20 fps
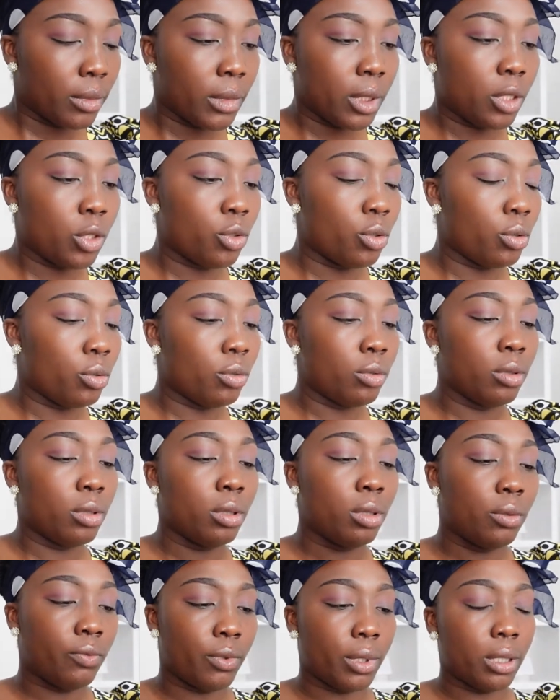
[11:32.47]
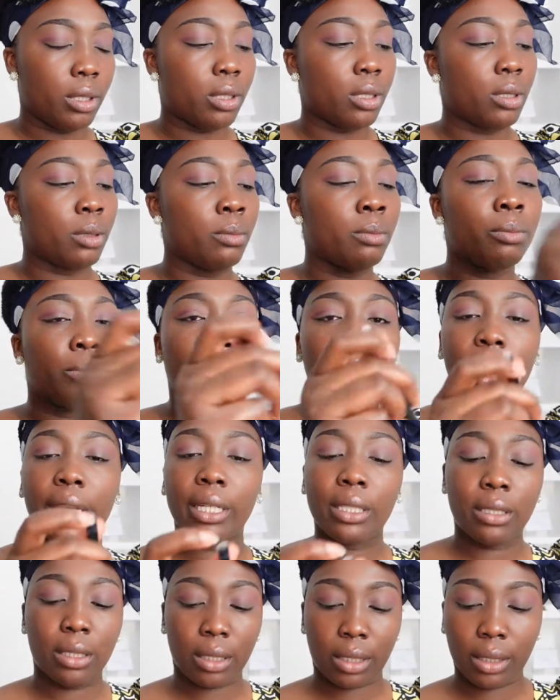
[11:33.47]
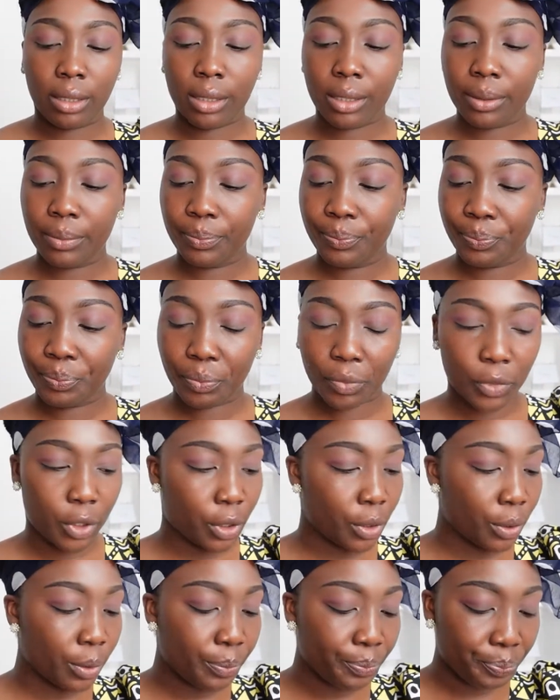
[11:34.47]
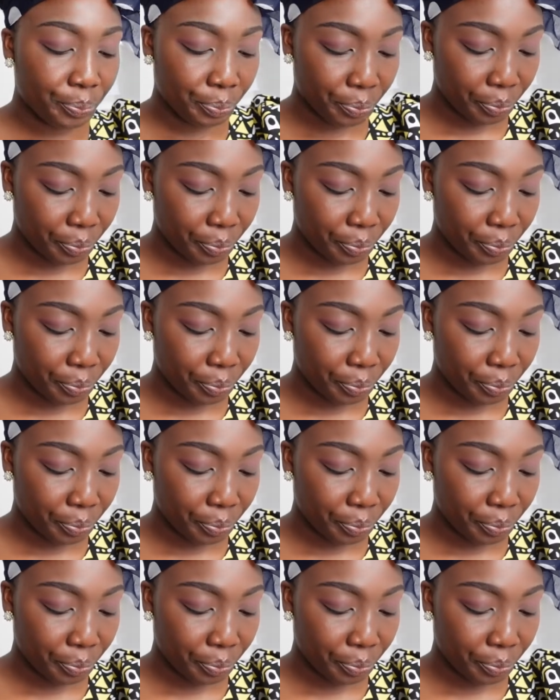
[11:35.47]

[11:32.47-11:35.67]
ich tue was Breiteres. So.